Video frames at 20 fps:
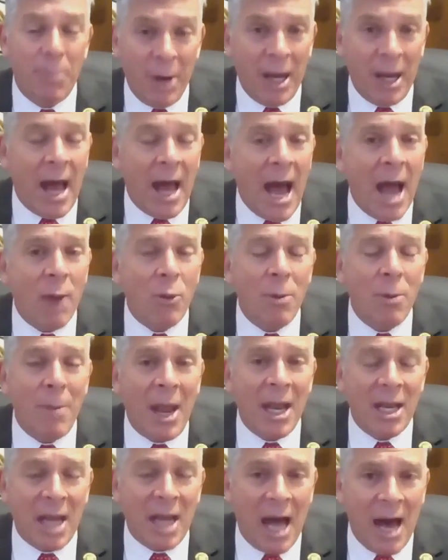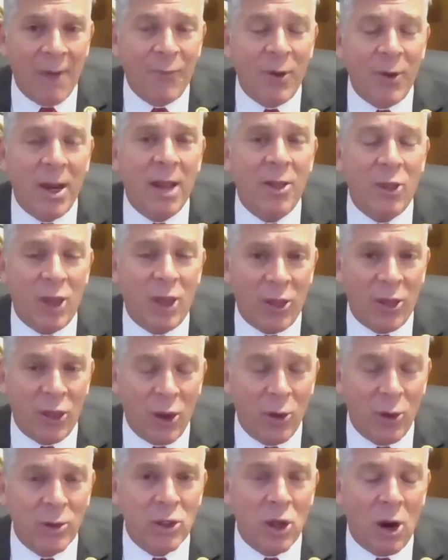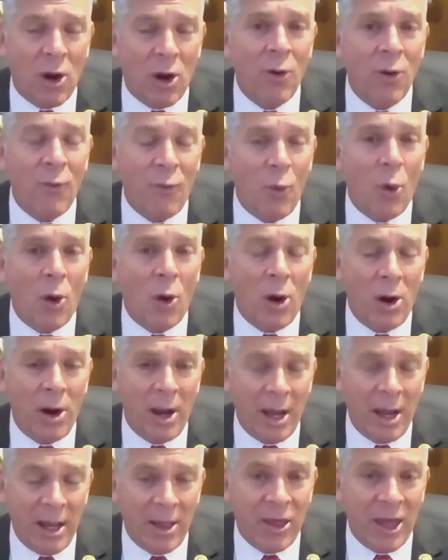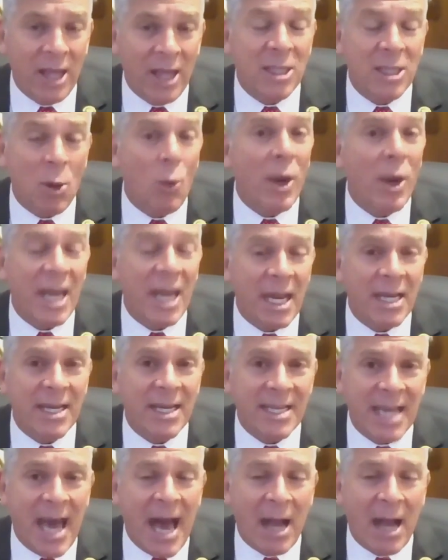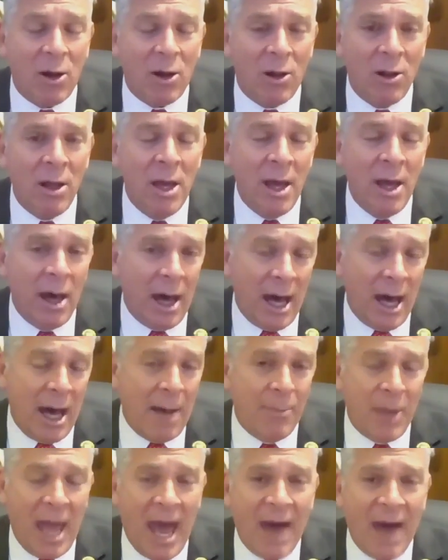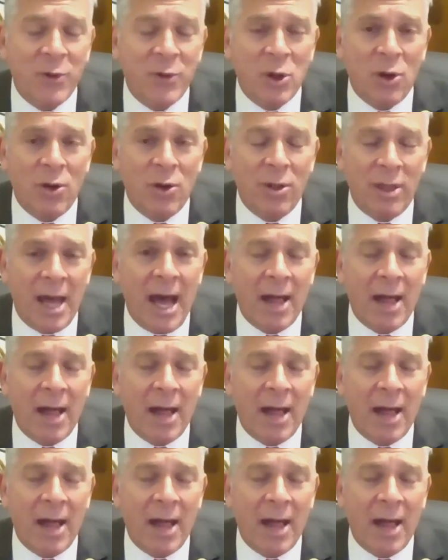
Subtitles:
But I remain confident that those are 4 things that we need to tackle after